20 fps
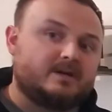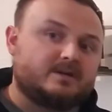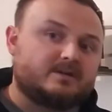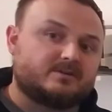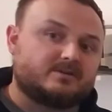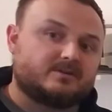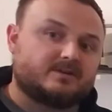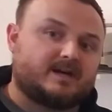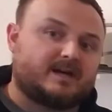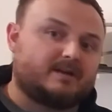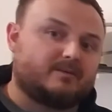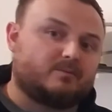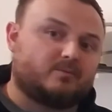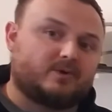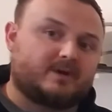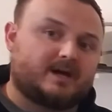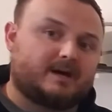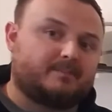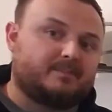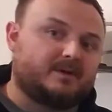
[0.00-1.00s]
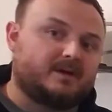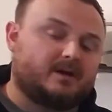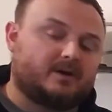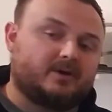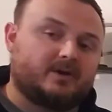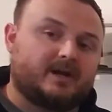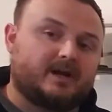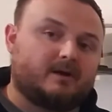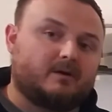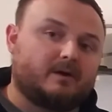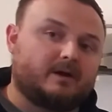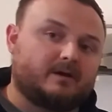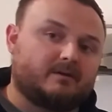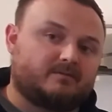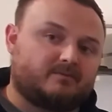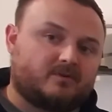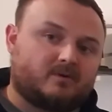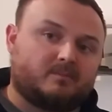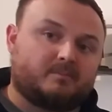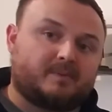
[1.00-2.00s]
so that would not be a good area
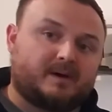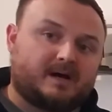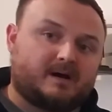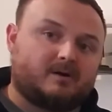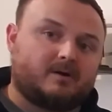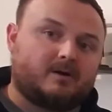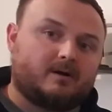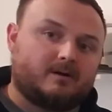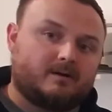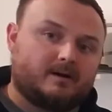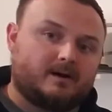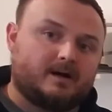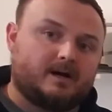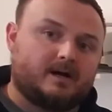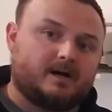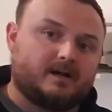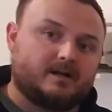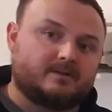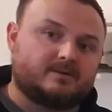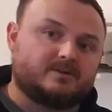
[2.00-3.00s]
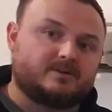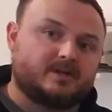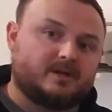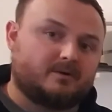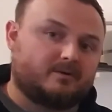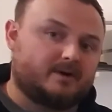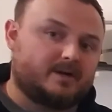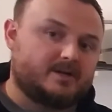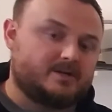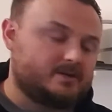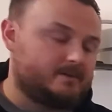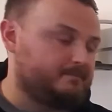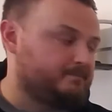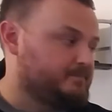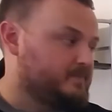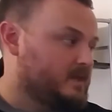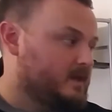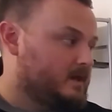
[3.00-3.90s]
for power generation.